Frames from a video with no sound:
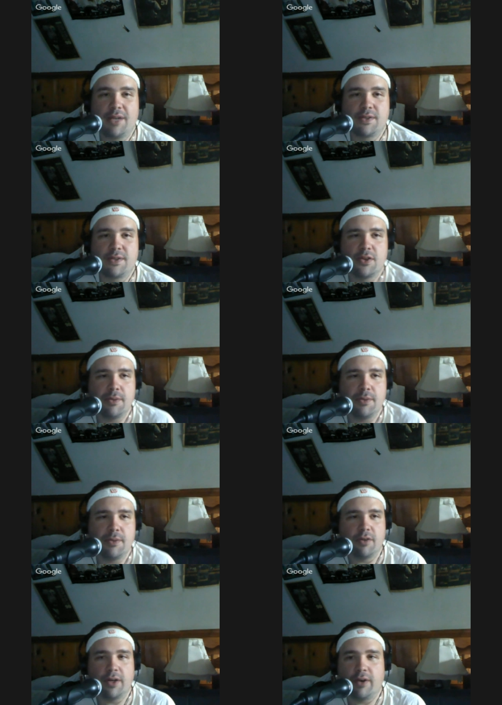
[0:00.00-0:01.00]
a stupid
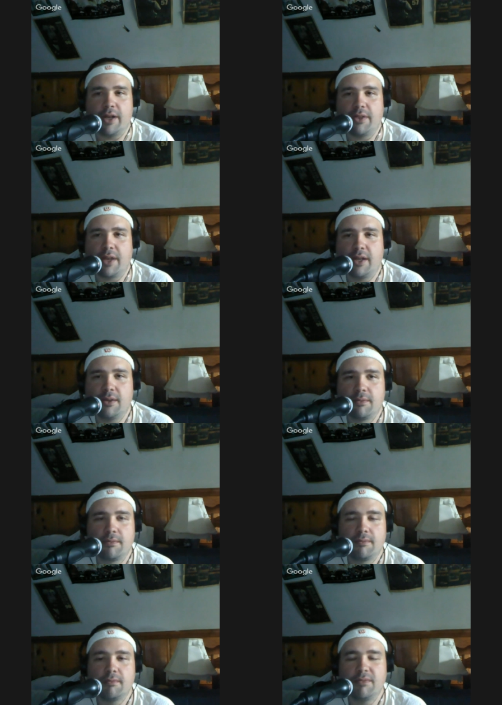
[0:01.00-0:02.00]
movie or anything.
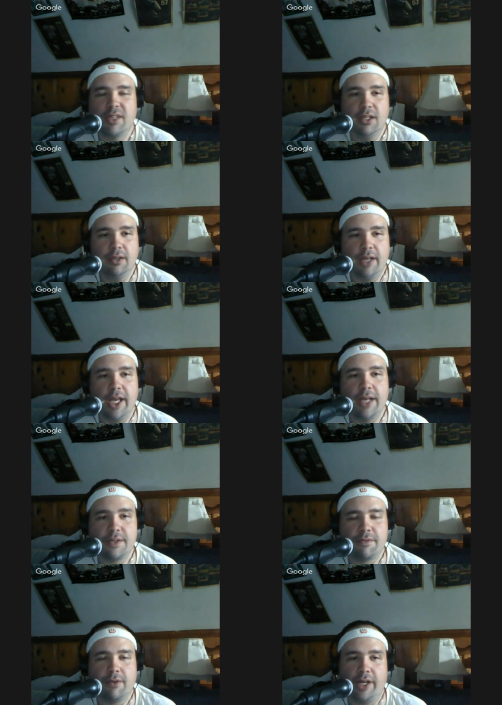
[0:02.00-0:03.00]
It's
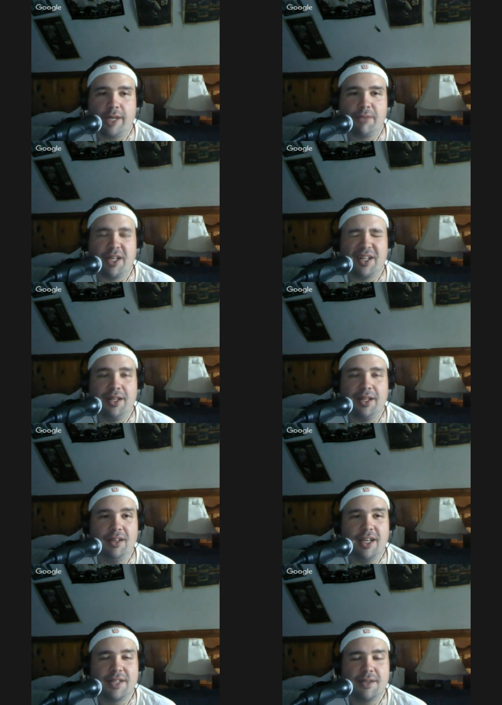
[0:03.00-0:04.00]
funny. I mean,
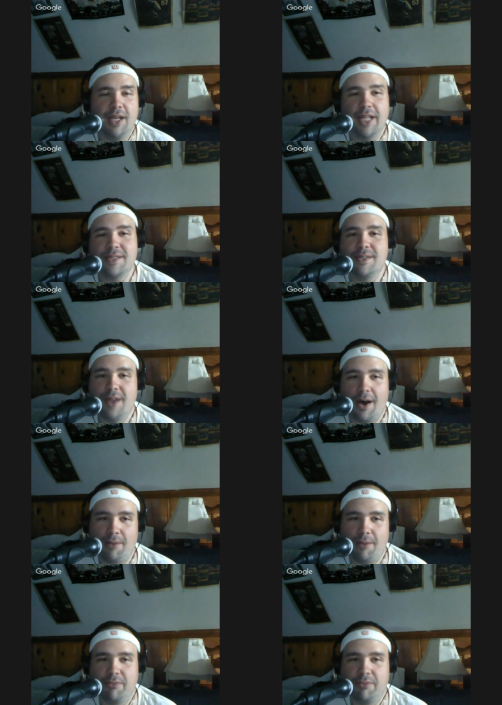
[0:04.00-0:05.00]
it's
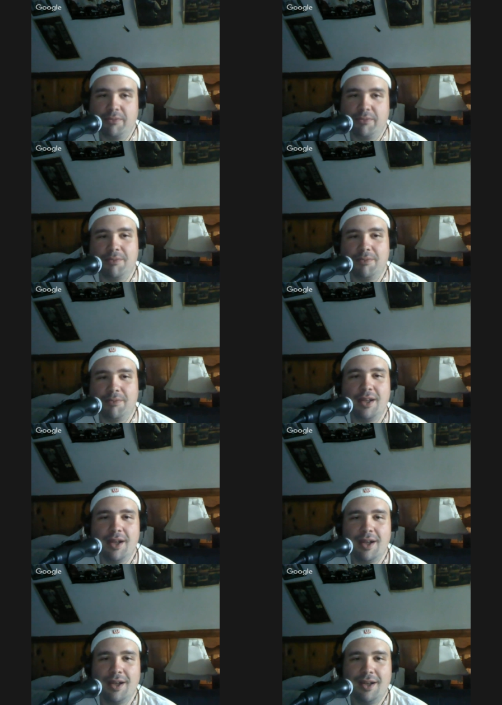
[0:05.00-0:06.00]
dumb, but
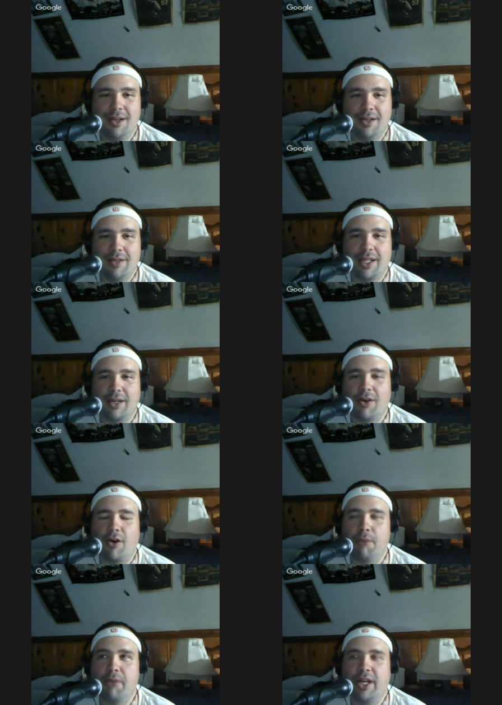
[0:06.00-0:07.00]
as they
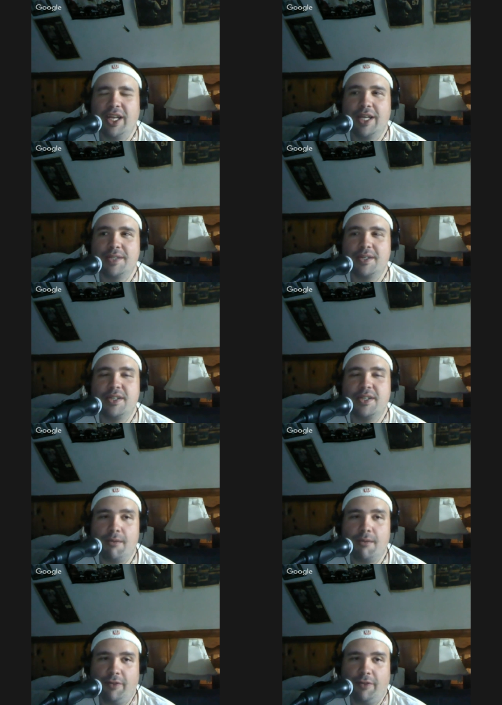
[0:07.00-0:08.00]
call it, but it's a
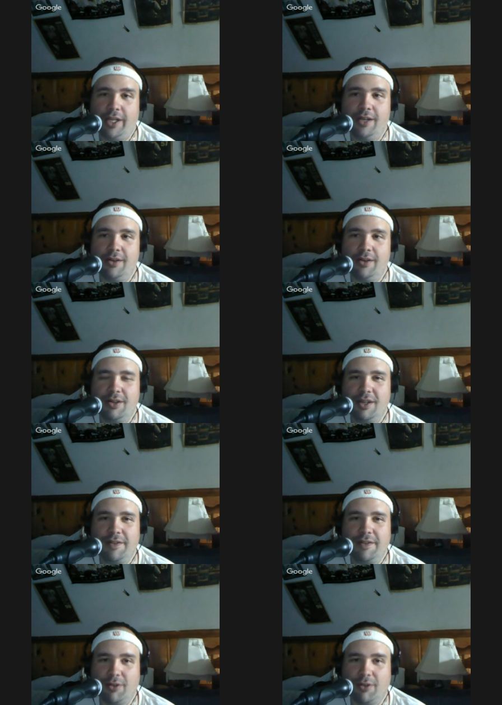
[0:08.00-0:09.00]
dumb funny,
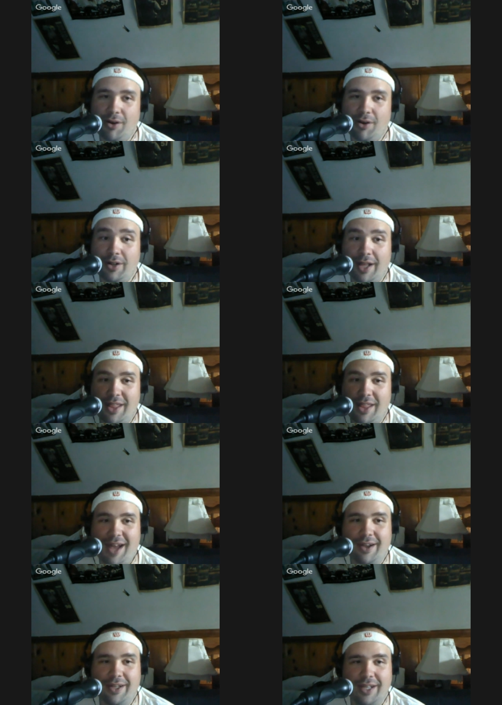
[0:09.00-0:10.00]
if you want to call it like
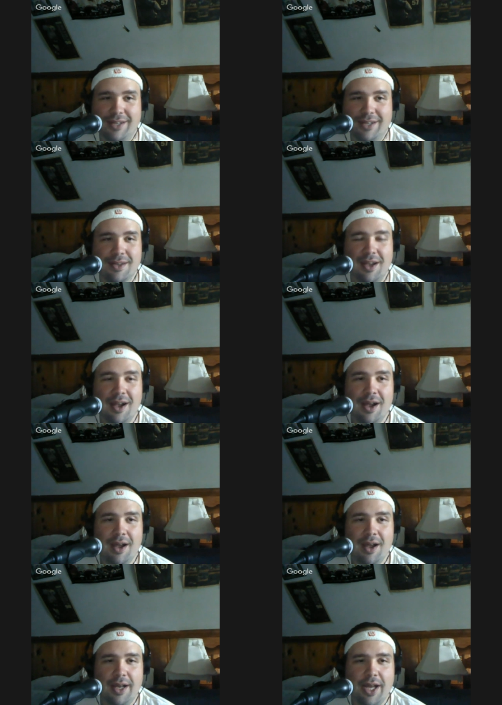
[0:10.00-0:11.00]
that, I guess.
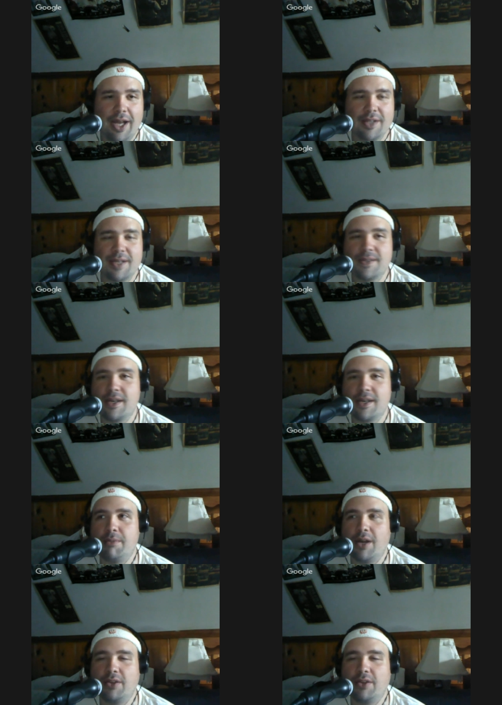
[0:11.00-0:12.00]
Now, as I said
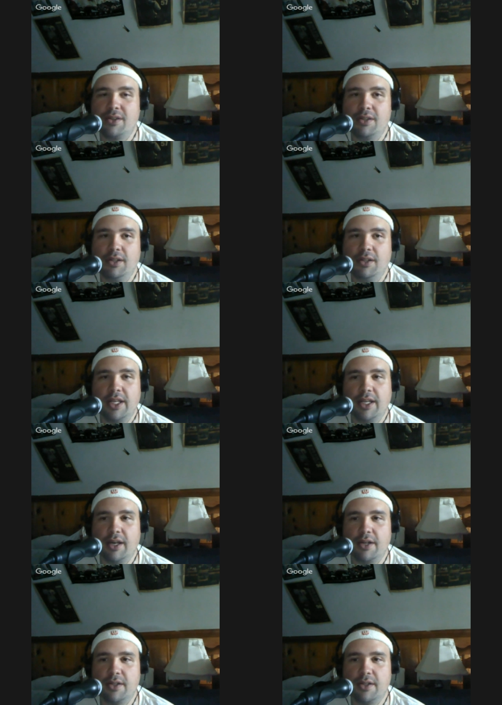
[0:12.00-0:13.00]
about the